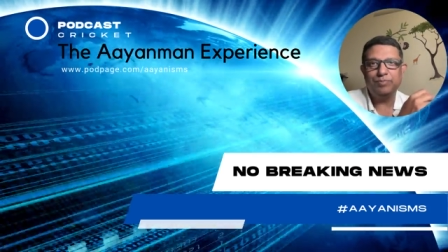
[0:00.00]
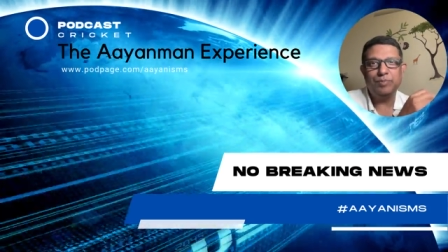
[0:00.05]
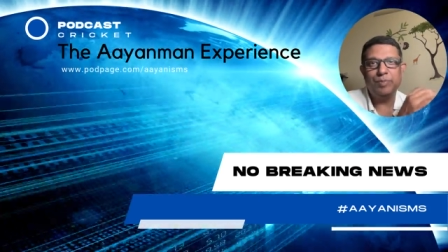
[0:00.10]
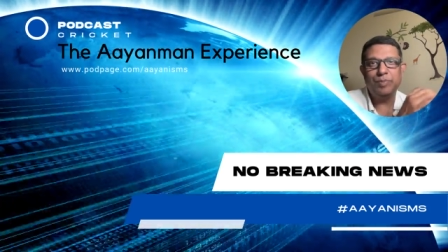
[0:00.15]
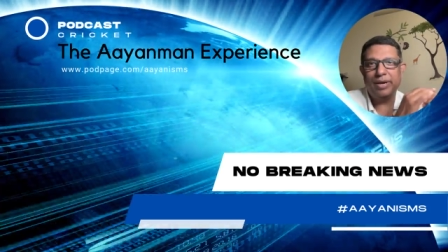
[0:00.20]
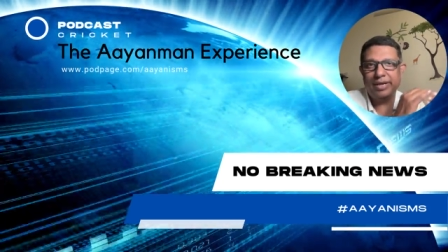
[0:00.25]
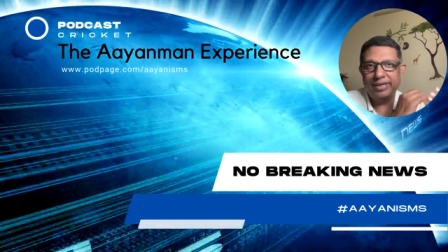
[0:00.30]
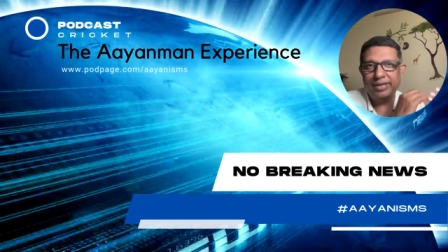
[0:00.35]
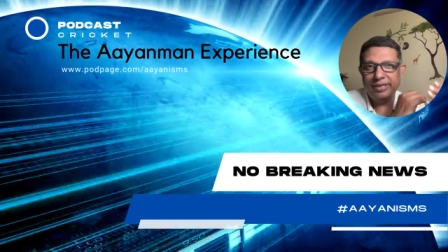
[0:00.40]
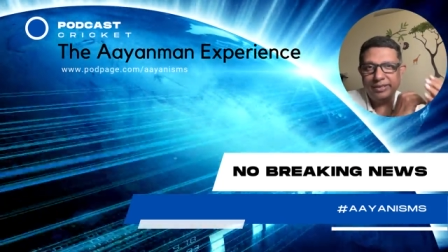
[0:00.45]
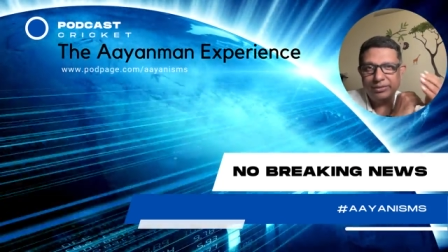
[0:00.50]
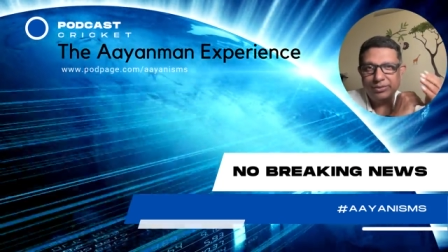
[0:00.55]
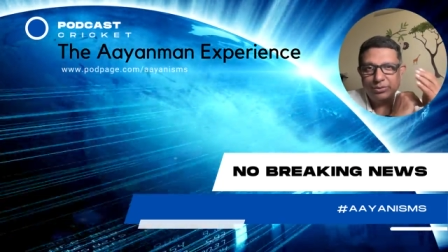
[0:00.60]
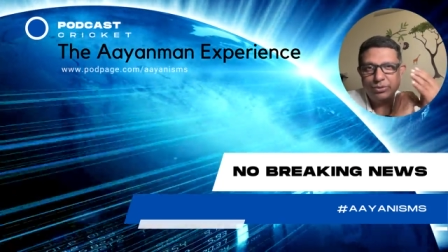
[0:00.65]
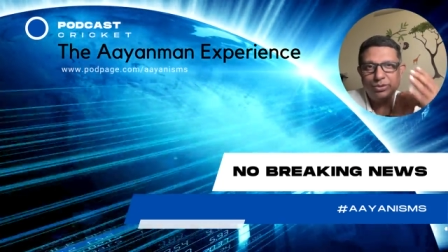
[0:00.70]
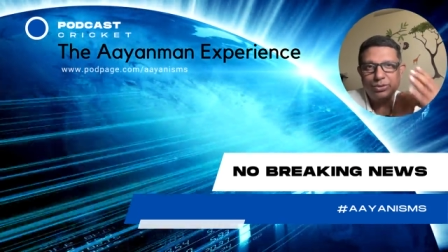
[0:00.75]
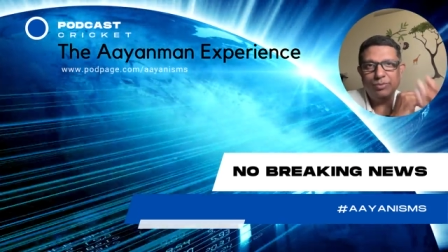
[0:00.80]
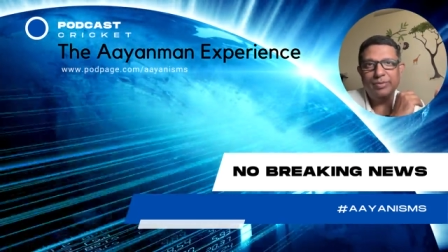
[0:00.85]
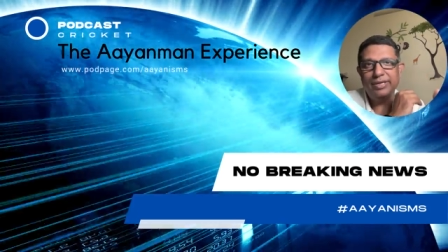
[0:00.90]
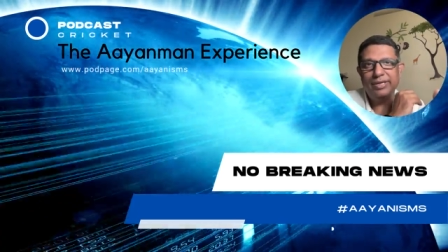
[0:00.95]
My
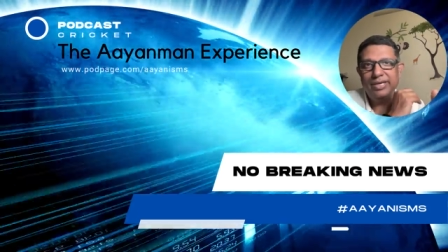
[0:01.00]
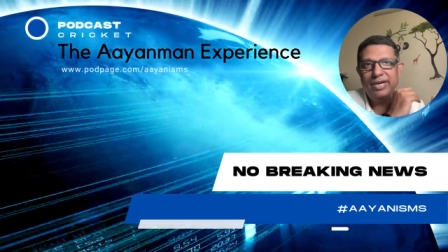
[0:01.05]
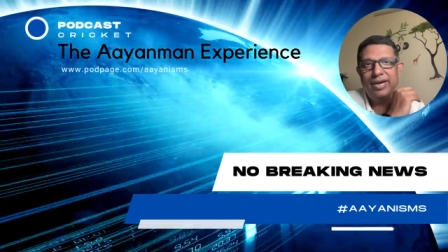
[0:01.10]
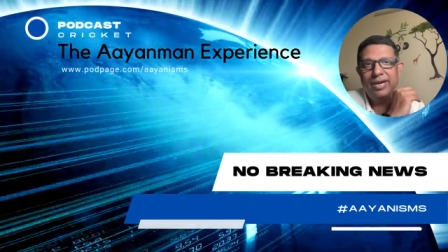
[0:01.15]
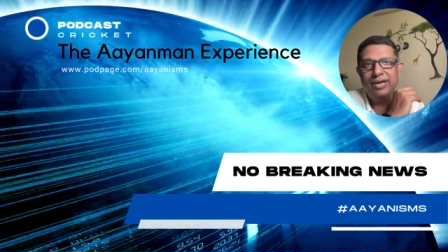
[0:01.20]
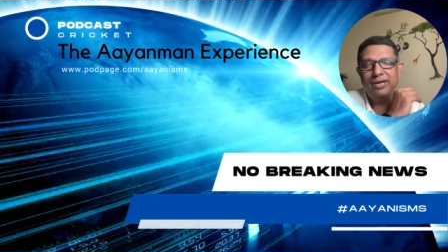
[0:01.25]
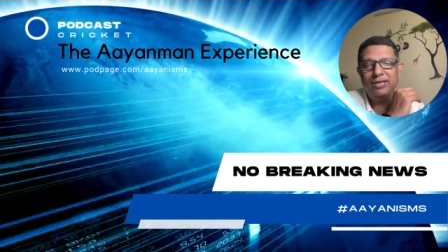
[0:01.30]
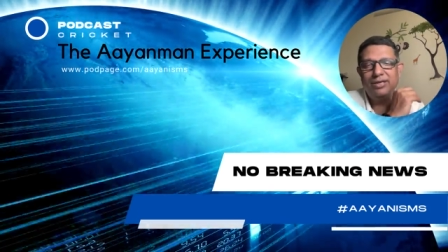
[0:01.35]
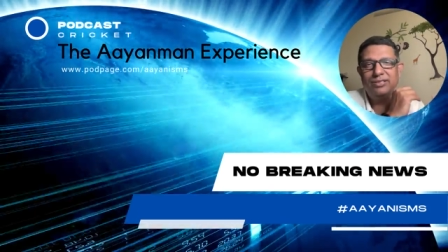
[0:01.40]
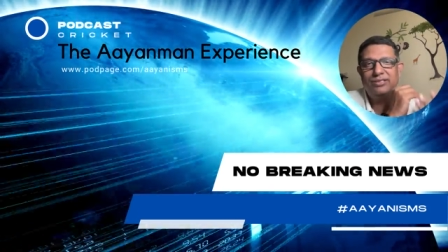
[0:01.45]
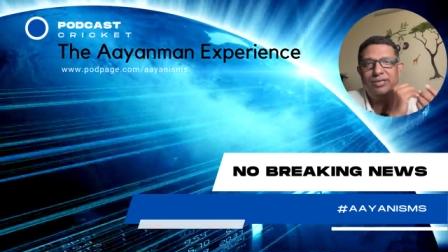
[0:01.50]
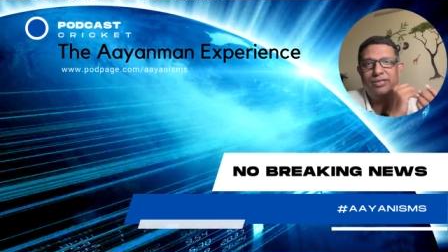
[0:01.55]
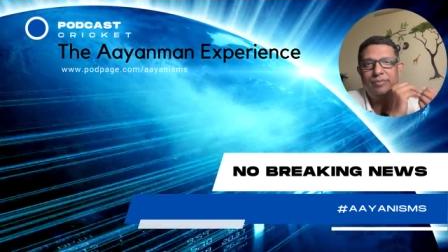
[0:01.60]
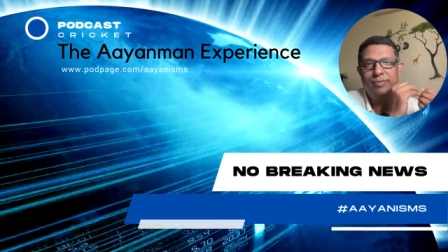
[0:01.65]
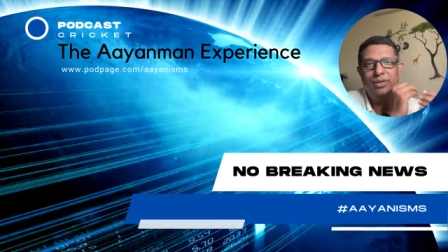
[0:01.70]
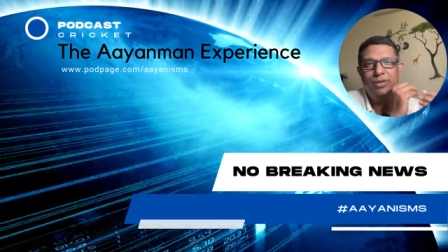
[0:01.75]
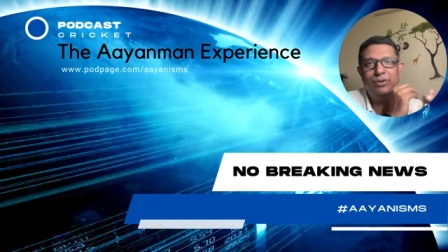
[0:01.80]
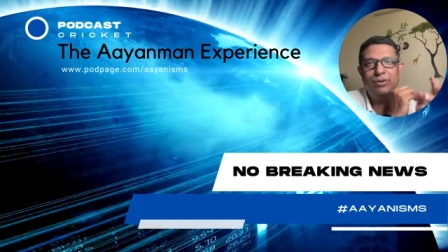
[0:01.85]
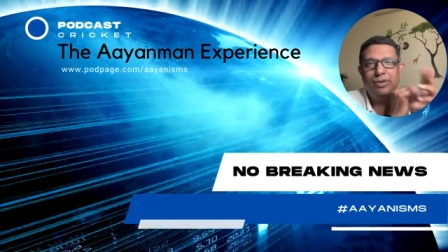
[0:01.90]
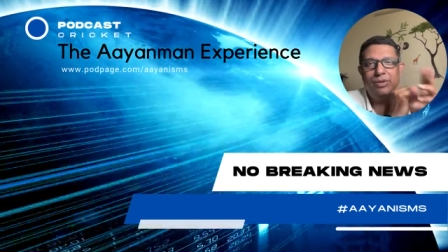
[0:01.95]
social media handles are
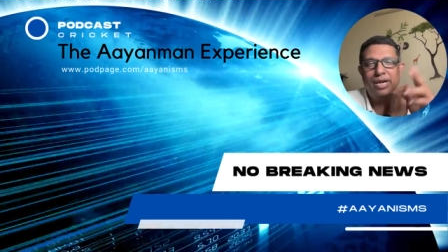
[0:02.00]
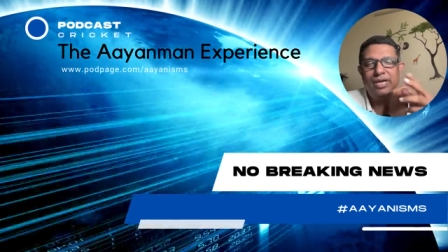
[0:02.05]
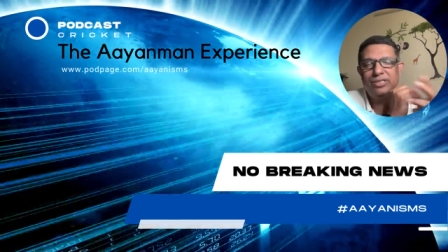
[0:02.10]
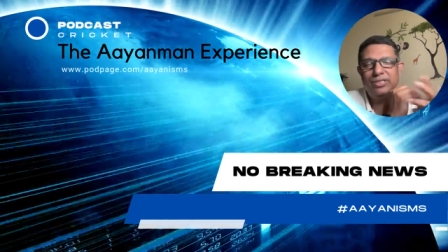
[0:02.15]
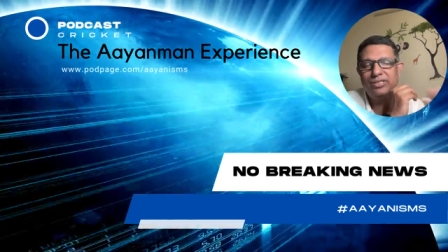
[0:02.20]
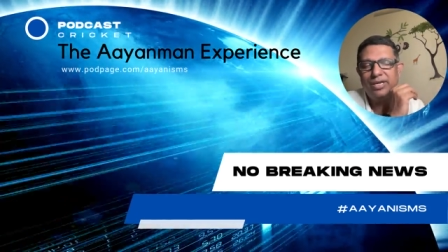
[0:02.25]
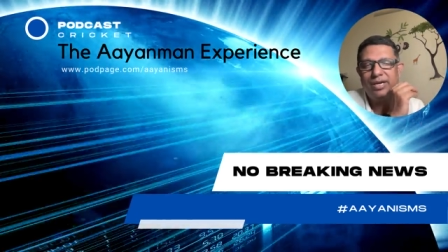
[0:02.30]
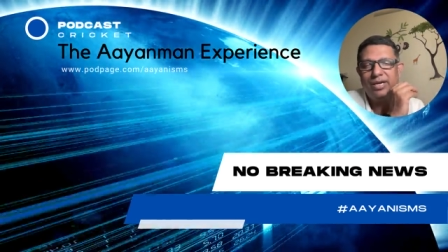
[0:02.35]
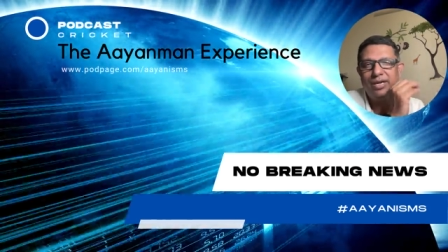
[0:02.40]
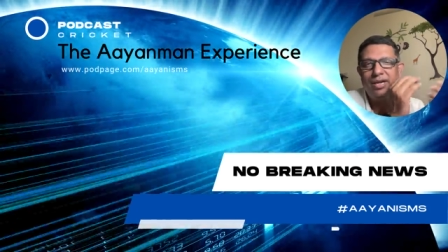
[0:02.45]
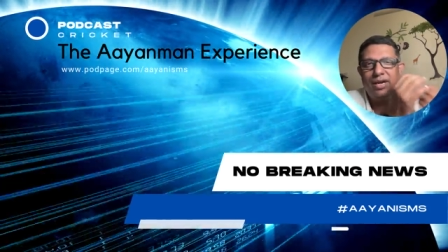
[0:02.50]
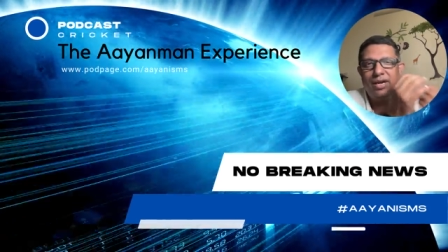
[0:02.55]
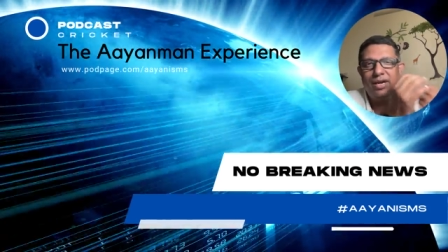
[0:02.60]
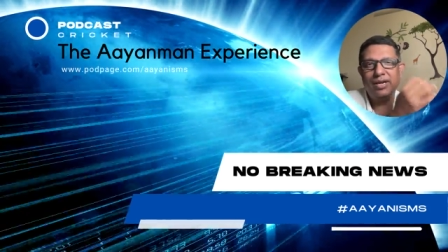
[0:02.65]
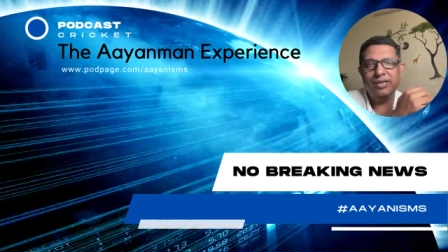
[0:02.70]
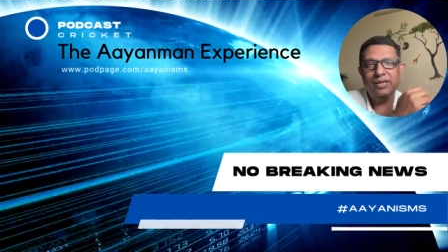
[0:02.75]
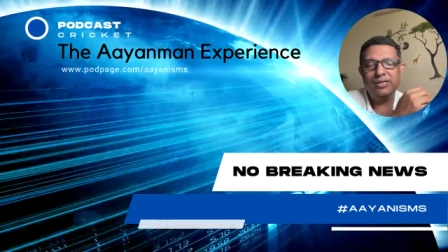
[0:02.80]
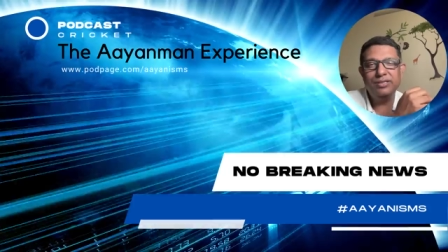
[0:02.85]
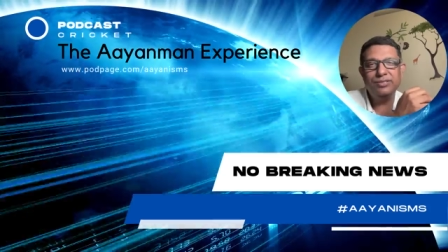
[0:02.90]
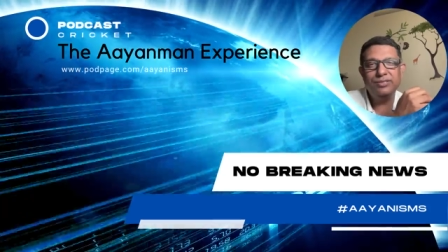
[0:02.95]
below hashtag
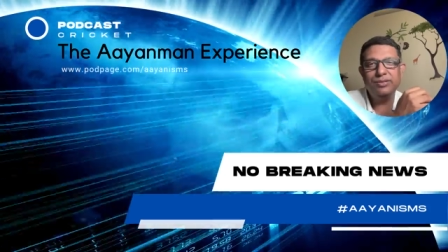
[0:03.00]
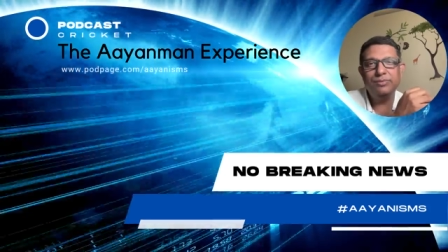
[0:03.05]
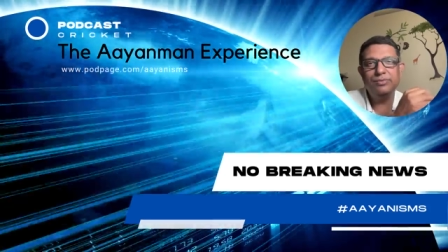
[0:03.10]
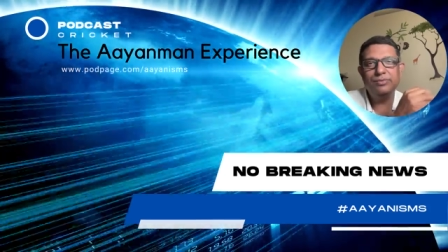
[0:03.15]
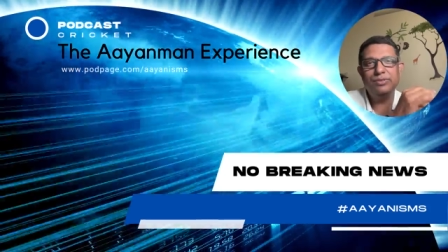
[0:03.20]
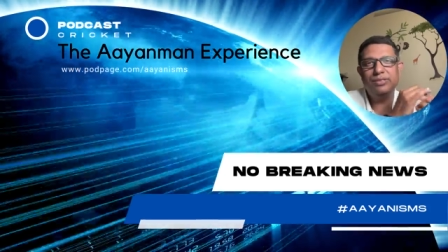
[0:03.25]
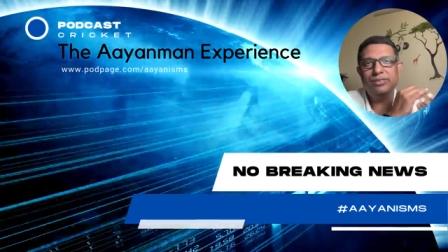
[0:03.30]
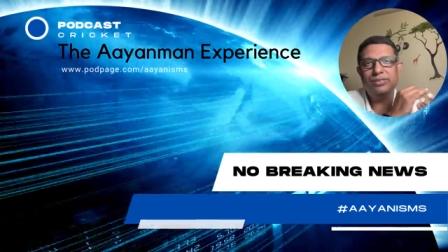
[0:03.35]
Aayanisms.